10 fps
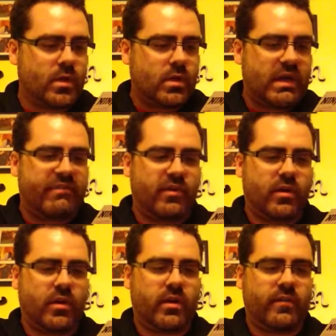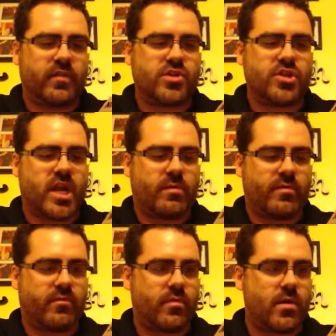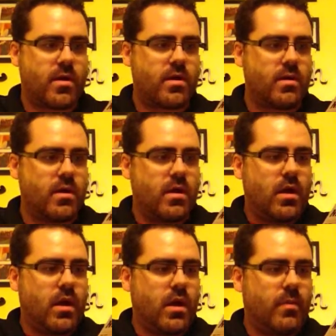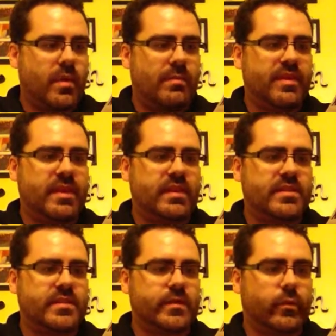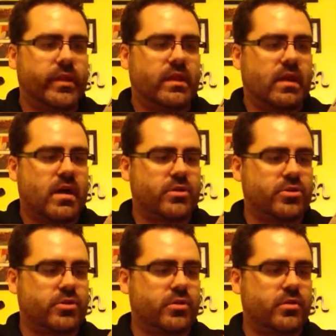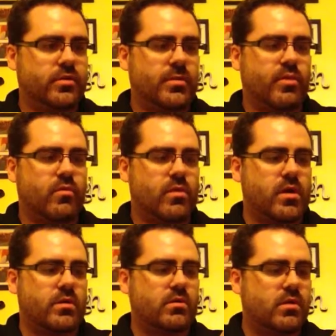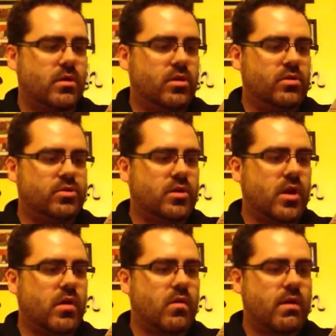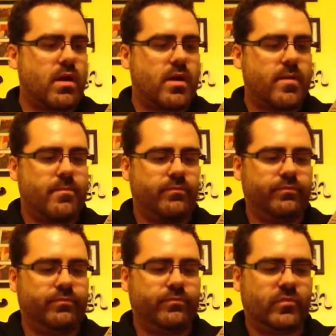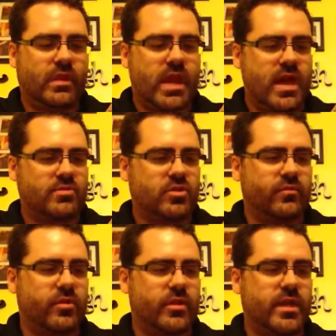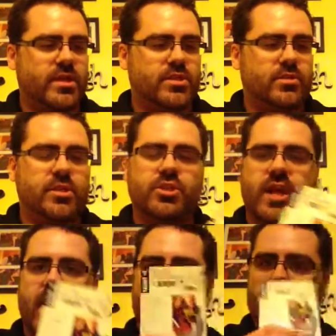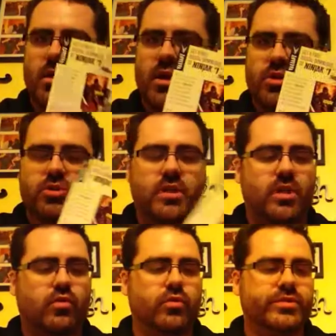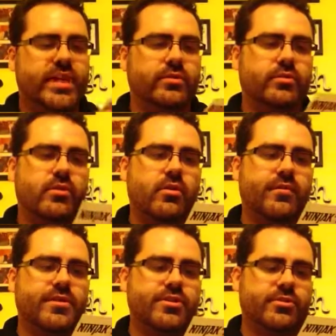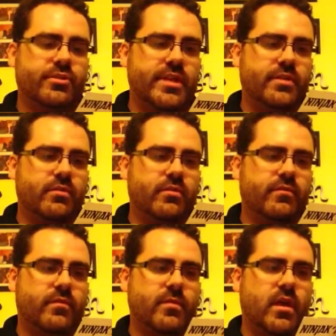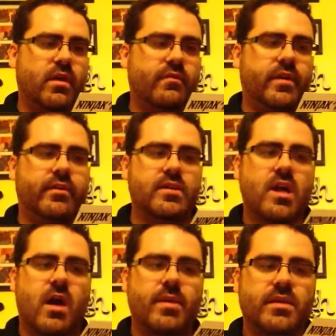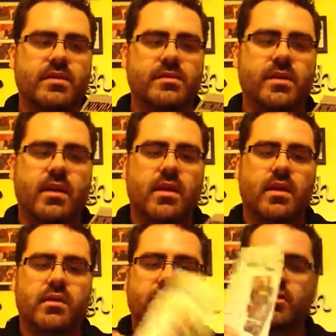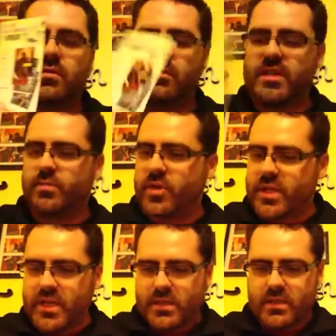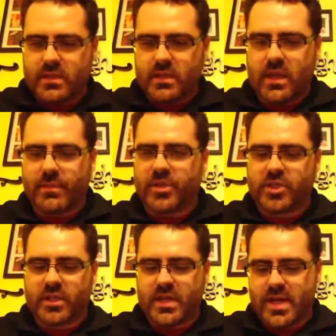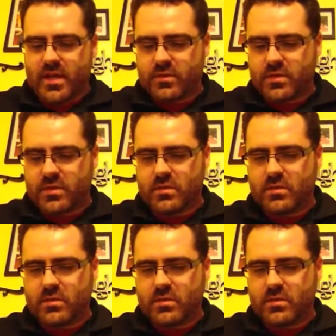I've heard of Ninjak before, but I'm thinking this is the relaunch #1. So, yeah, so if you're into Ninjak, you can get a cool download code of a digital download from Valiant Comics. So that's pretty neat. Might check that out.